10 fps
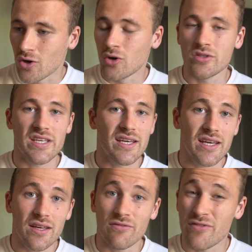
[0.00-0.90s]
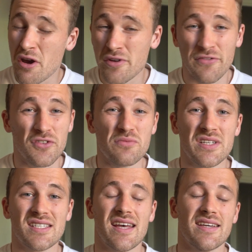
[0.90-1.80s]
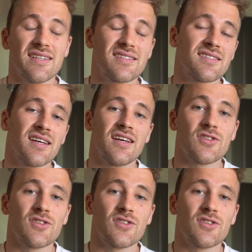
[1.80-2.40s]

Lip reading: all year, very few mistakes,